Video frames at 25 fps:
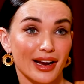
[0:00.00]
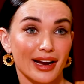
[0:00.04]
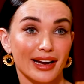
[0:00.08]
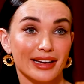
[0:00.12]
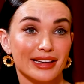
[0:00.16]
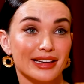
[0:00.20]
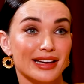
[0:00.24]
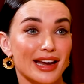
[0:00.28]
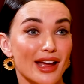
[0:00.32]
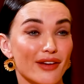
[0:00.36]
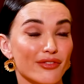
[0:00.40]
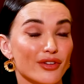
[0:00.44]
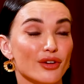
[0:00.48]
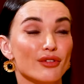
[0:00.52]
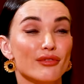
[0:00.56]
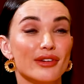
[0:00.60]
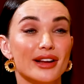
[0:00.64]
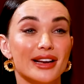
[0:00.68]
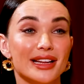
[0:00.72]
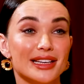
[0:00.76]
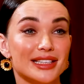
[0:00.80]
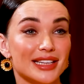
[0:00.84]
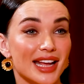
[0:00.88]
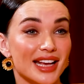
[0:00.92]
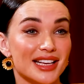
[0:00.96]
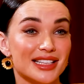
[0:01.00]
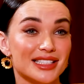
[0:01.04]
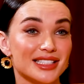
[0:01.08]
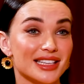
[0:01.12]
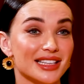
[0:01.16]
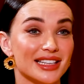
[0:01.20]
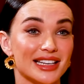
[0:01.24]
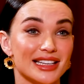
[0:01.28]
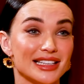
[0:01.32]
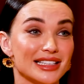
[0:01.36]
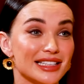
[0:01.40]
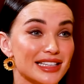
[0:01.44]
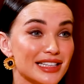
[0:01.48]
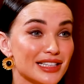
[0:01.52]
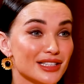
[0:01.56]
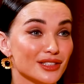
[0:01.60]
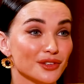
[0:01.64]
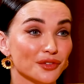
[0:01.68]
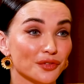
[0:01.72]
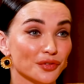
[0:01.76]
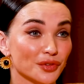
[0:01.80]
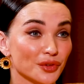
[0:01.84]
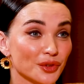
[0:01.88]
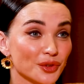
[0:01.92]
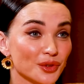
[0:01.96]
I'd never really tasted
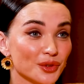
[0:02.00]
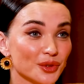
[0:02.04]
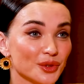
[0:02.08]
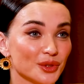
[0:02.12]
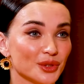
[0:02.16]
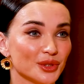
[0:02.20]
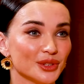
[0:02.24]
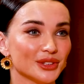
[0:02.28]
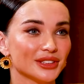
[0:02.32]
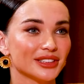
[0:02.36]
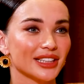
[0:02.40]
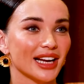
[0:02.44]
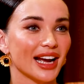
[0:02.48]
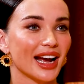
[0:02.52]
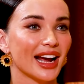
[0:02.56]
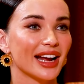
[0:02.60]
Indian food.